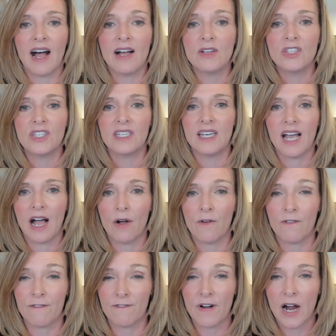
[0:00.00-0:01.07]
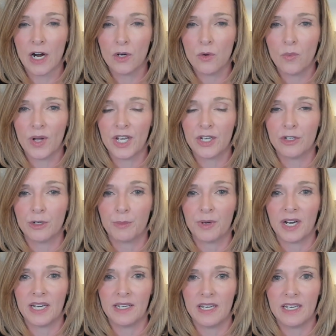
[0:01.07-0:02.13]
I'll see how far away your
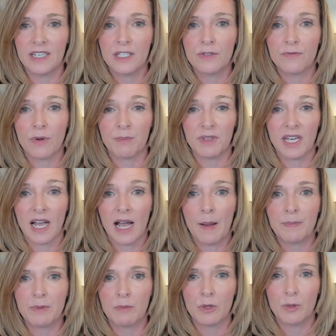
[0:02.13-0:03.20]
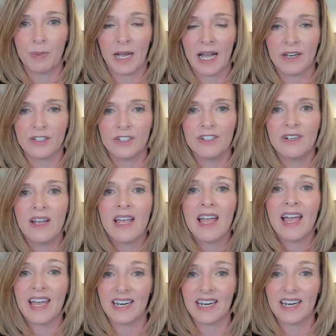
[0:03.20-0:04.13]
brain is from the optimal pattern,